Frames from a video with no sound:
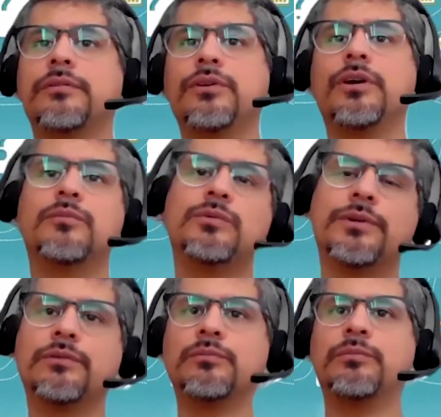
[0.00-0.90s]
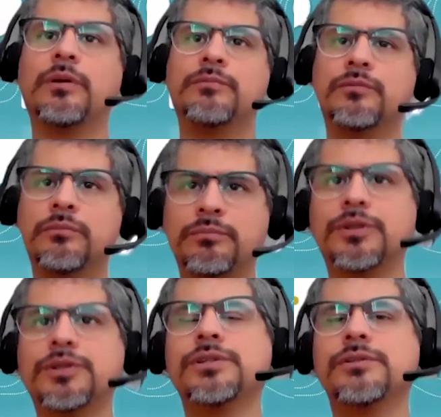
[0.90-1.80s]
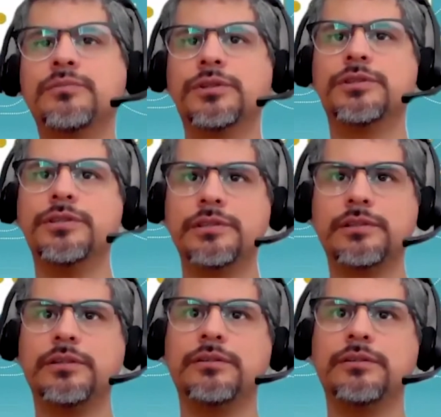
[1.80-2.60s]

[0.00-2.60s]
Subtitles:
You can move along a version much easily.